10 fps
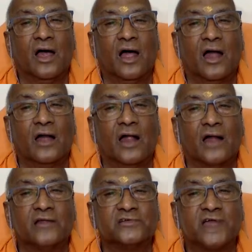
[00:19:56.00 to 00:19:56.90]

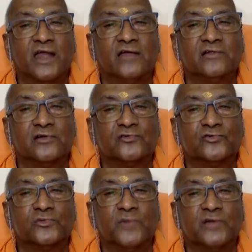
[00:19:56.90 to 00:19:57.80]
understanding the
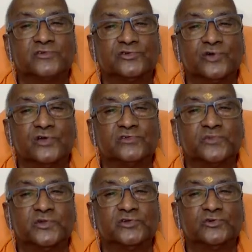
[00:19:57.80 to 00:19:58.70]
truth makes you a
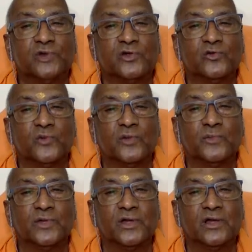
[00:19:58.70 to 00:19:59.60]
spiritual human
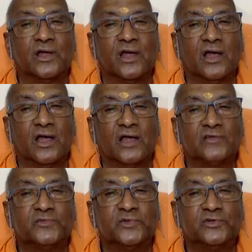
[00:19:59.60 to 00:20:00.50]
being. A
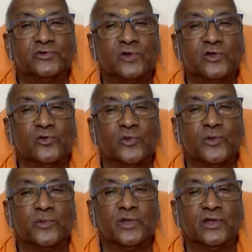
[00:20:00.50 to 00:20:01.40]
spiritual
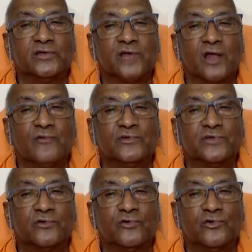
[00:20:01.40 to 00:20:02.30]
human being is always
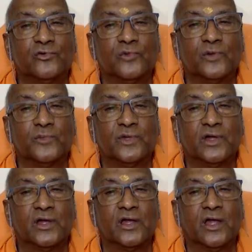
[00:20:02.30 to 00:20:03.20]
a good human being.
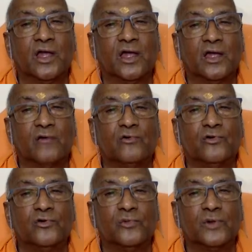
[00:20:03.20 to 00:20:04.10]
A good
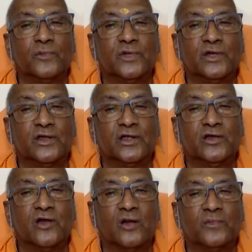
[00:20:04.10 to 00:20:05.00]
human being need
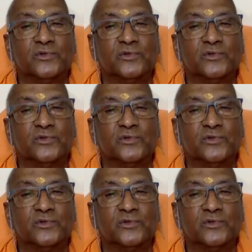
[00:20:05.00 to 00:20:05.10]
not be